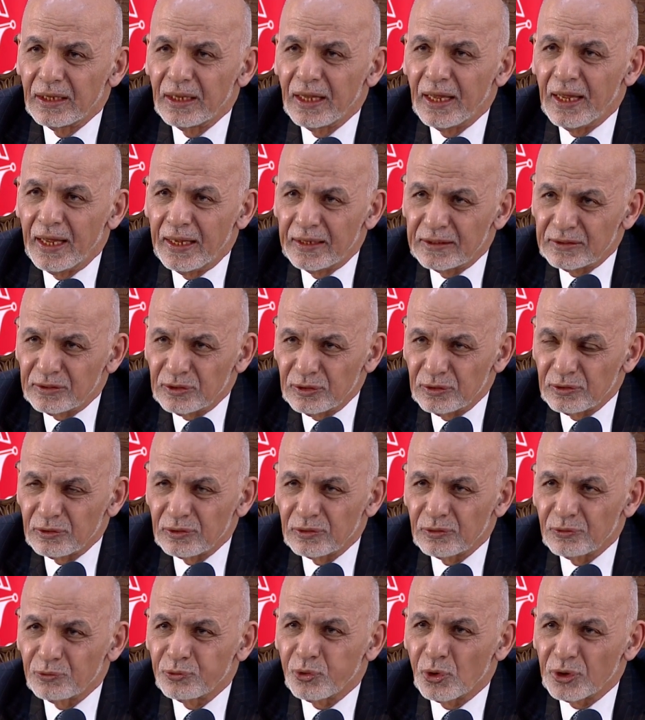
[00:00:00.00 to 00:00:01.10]
and
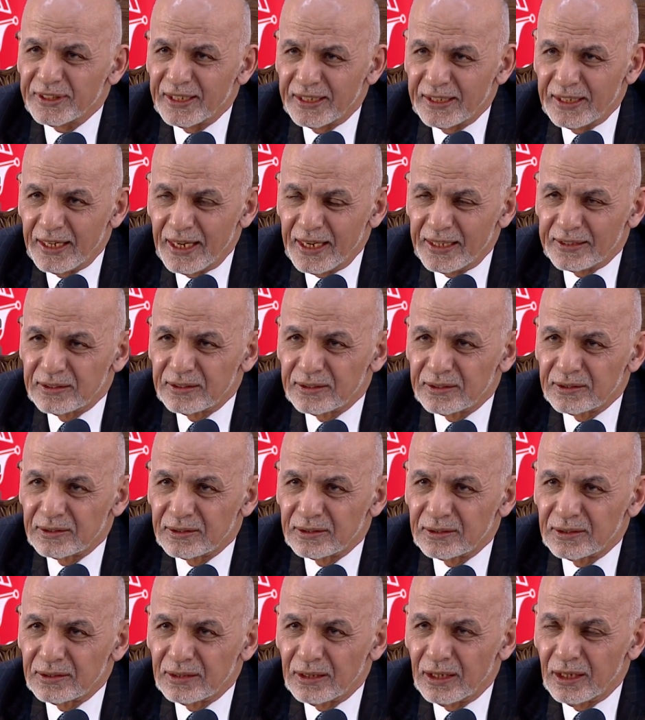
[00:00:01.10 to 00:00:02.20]

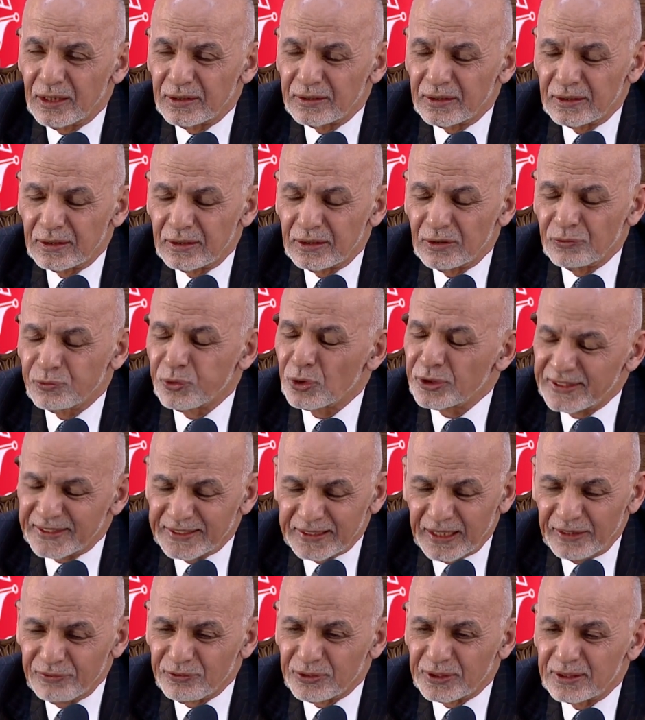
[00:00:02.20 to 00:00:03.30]

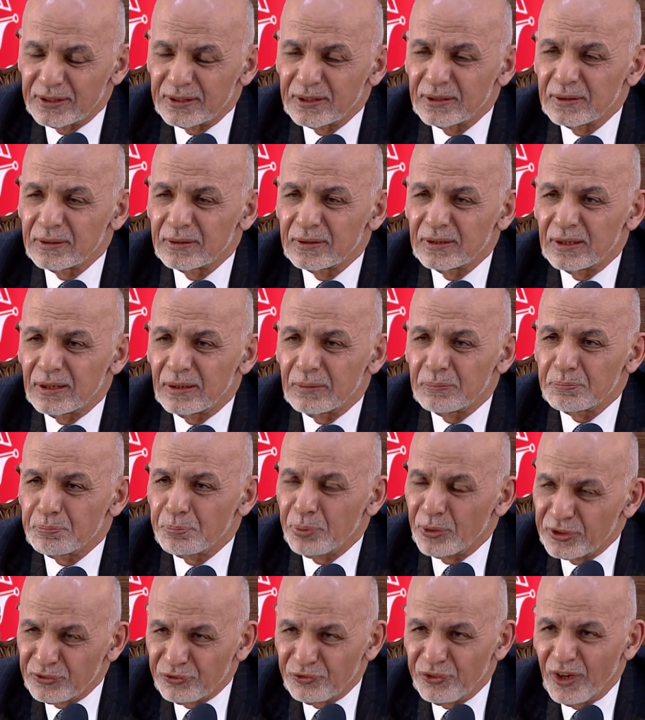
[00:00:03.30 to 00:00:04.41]

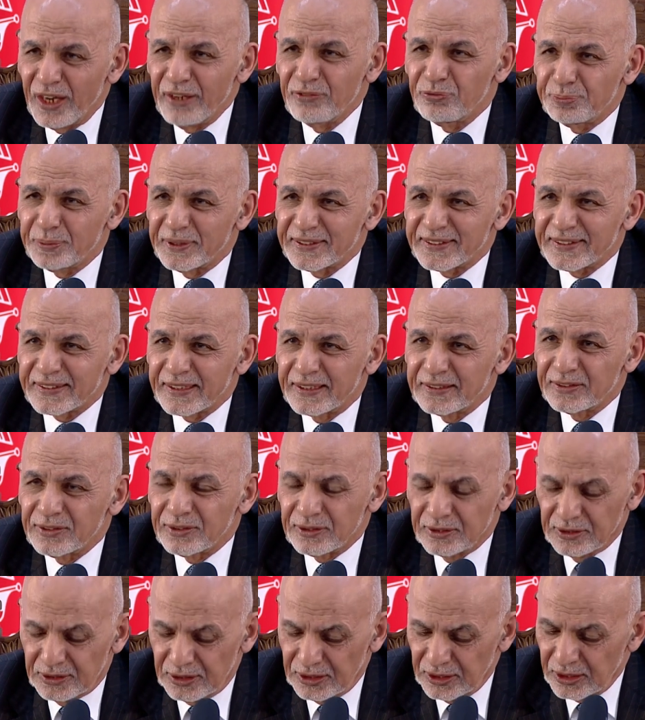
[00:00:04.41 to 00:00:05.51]
47.5%
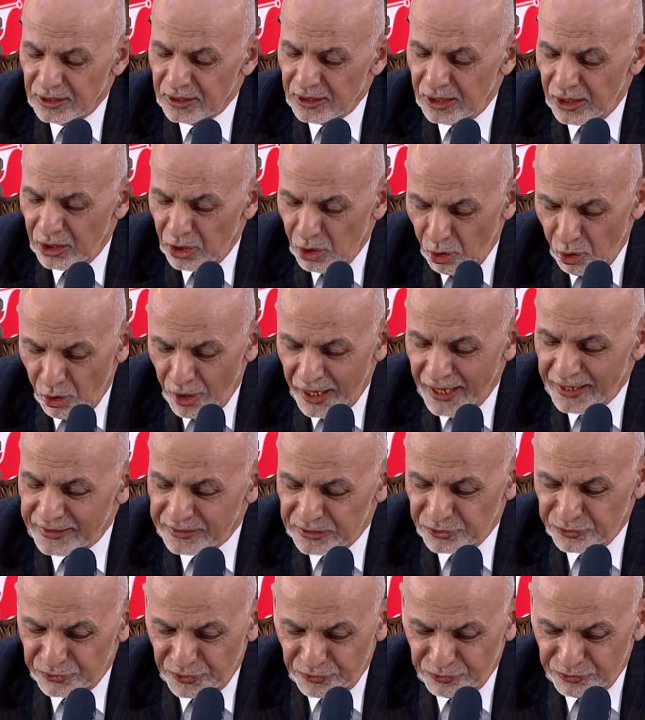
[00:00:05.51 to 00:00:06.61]
are under
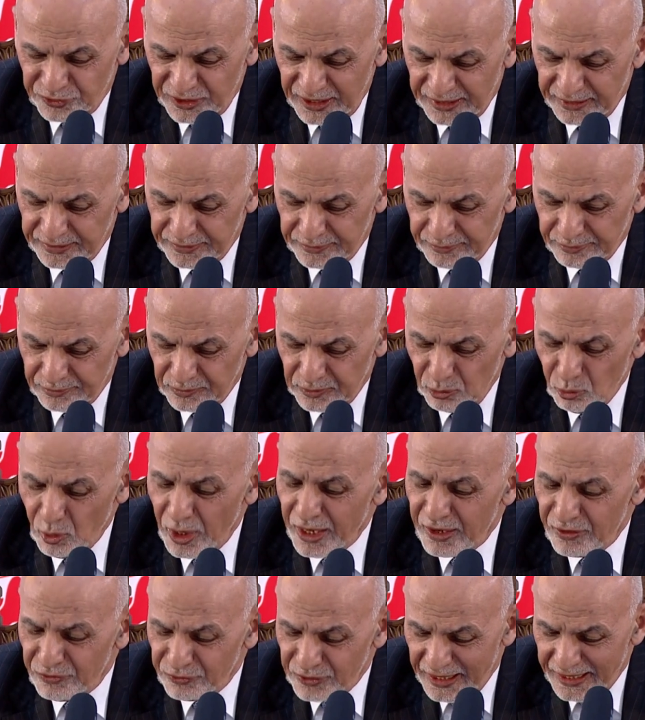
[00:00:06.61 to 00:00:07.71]
15, one
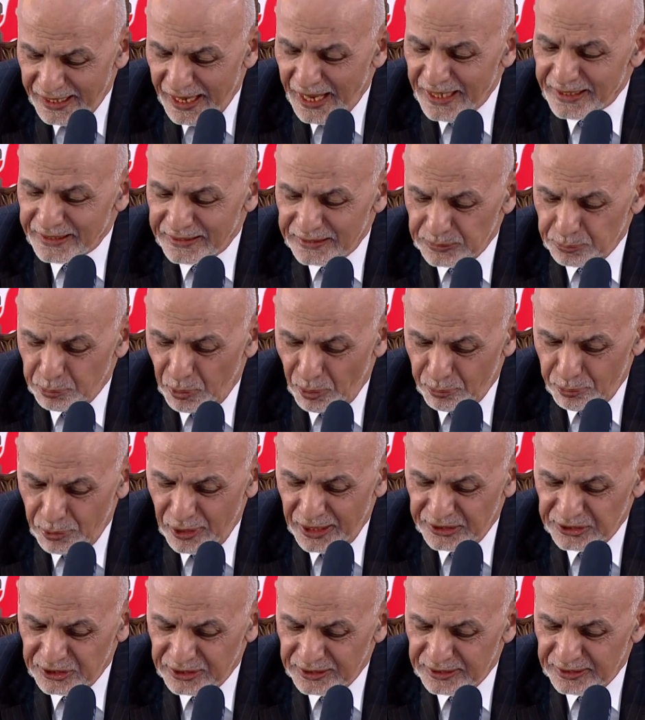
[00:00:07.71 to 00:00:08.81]
of the youngest
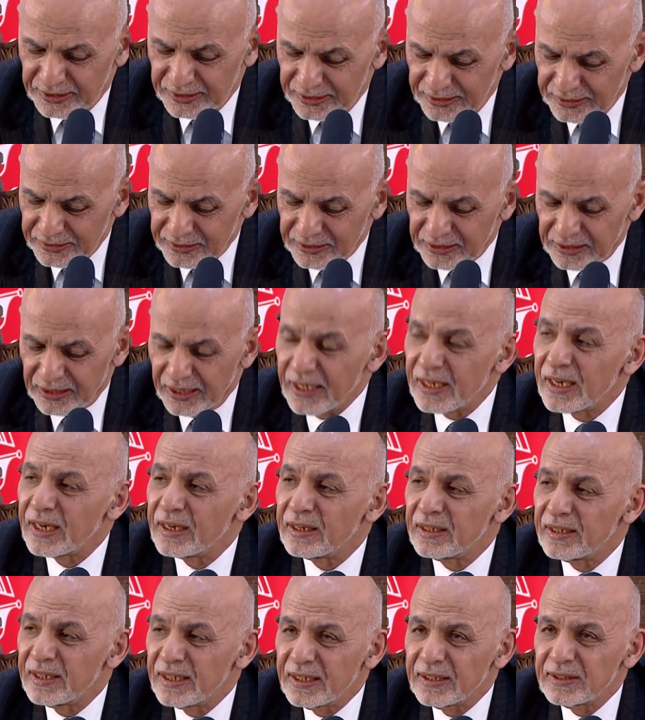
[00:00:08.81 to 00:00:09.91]
population on earth and in
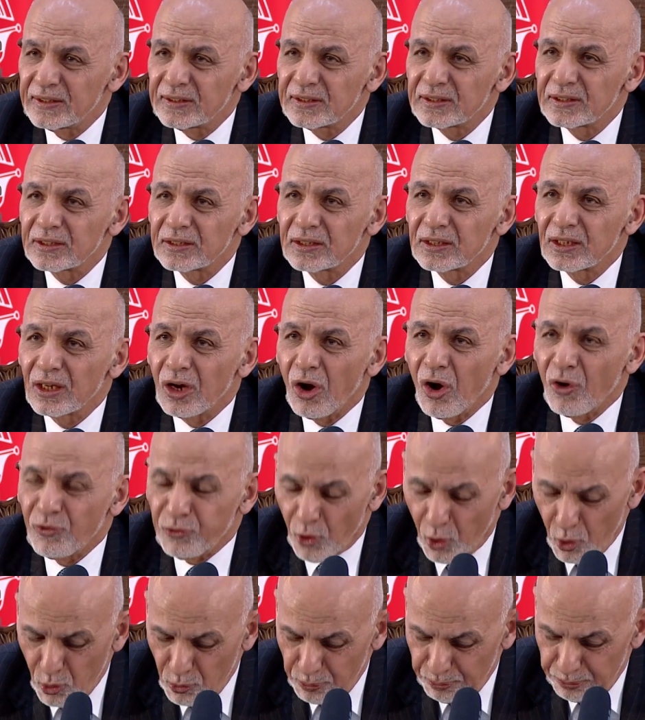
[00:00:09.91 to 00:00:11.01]
need of
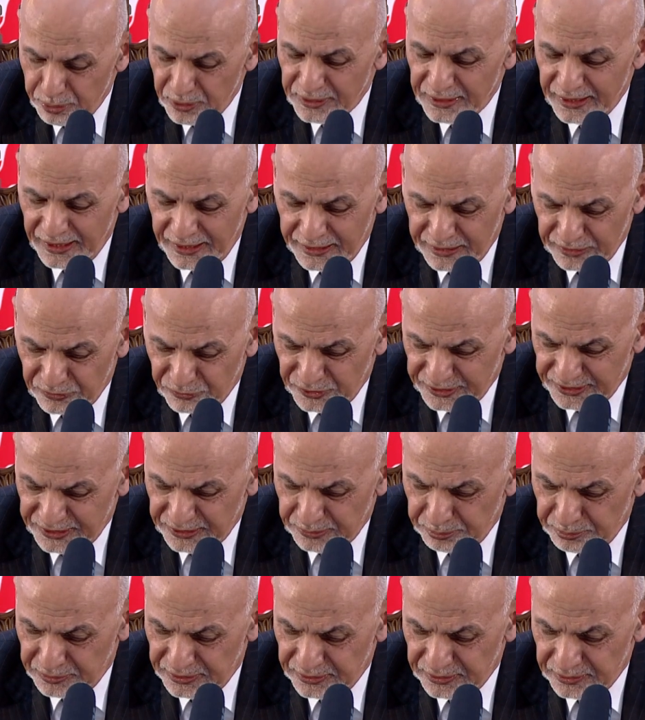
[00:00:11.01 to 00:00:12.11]
hope and
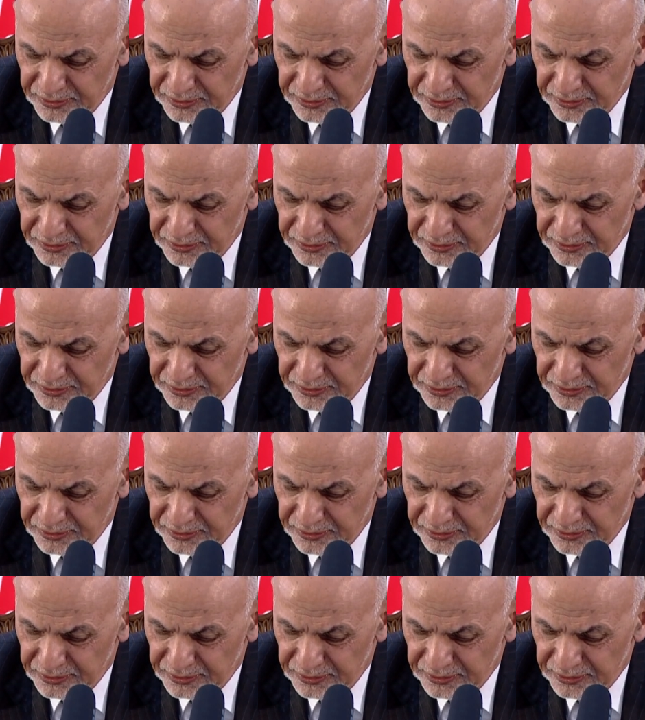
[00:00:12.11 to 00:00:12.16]
investment.